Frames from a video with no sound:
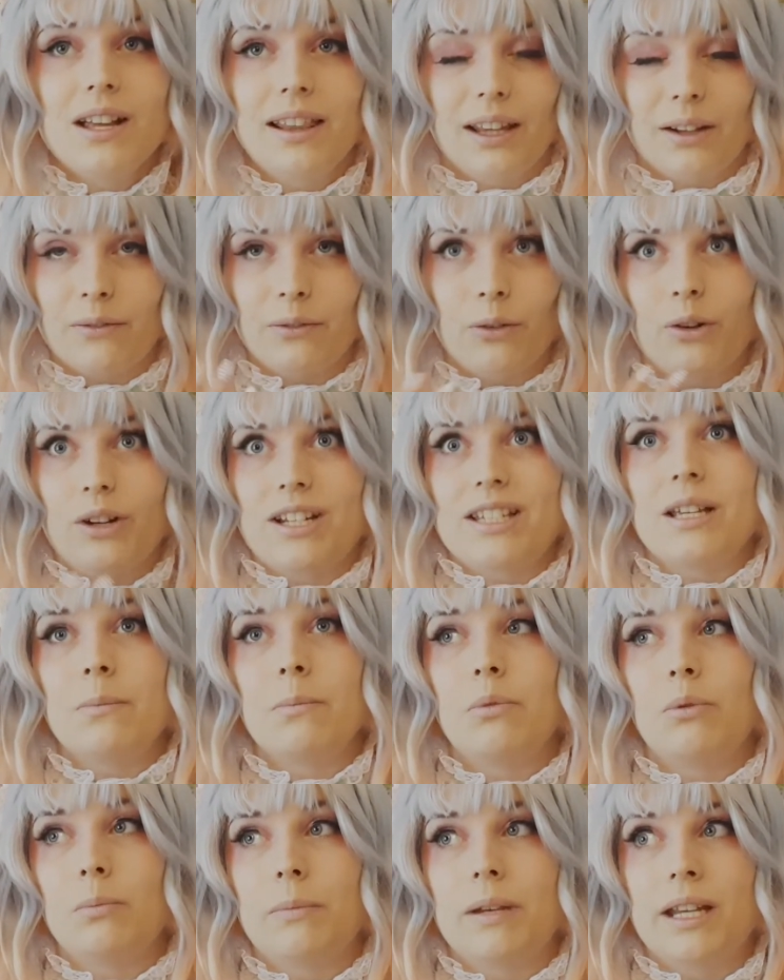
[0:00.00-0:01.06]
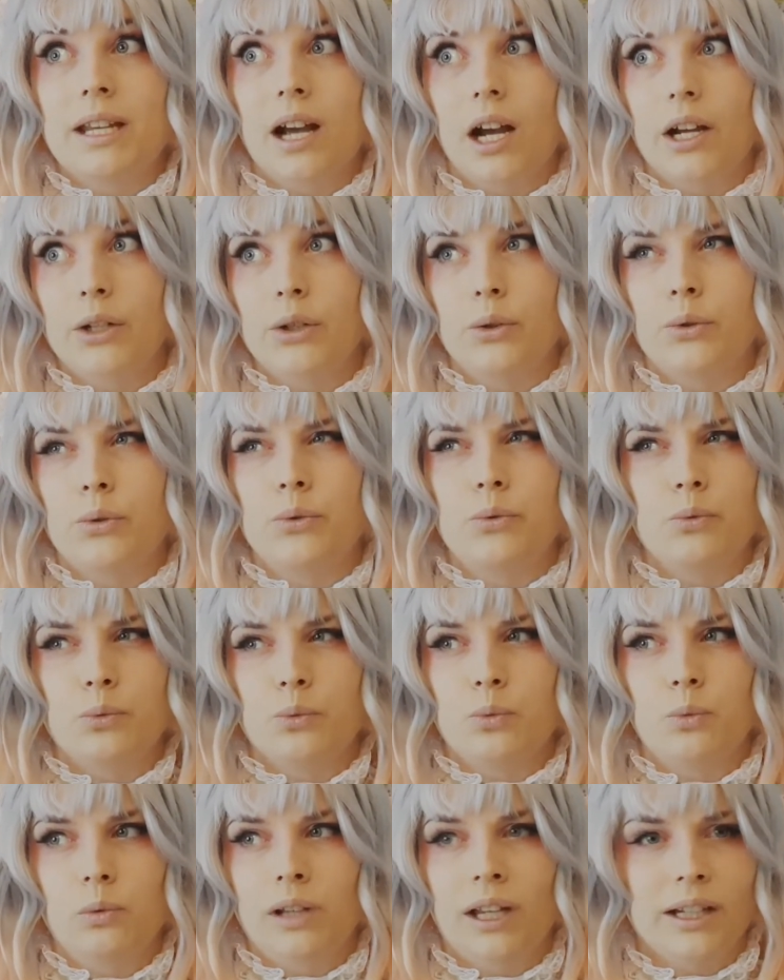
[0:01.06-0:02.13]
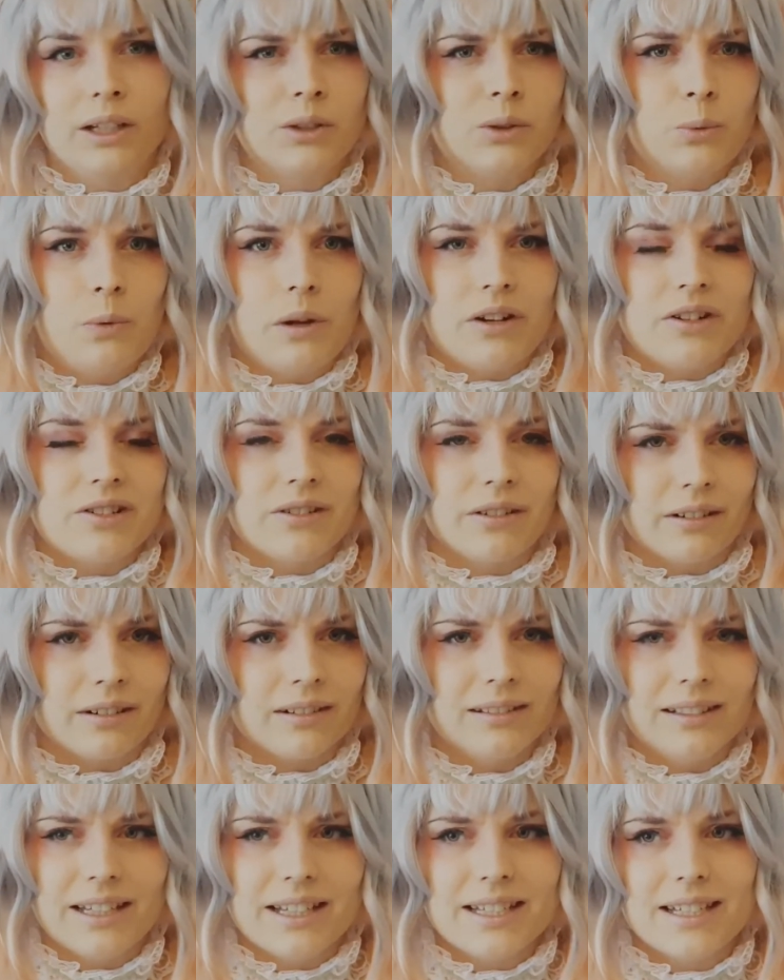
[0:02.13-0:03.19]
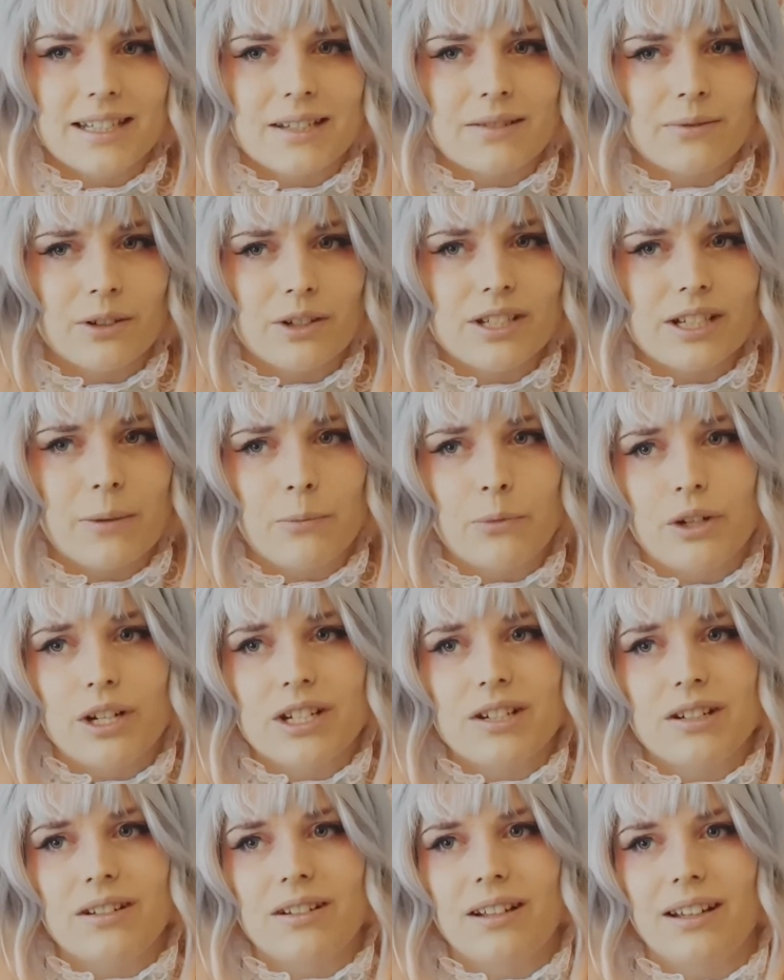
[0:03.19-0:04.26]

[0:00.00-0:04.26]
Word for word: like for example me, I don't like to wear circle lenses for some reason.